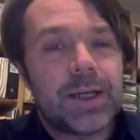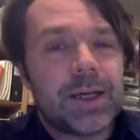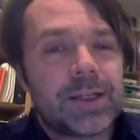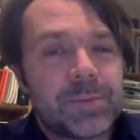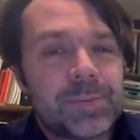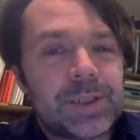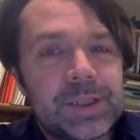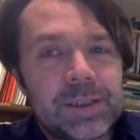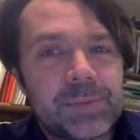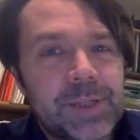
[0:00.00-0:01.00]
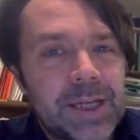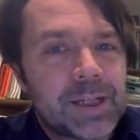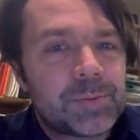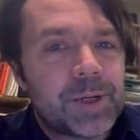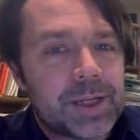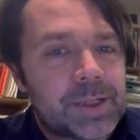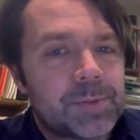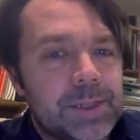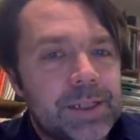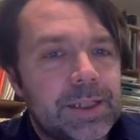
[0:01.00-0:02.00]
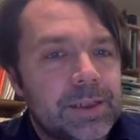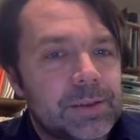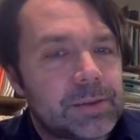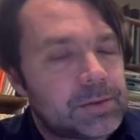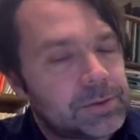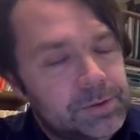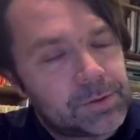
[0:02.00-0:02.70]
and let me end by explaining,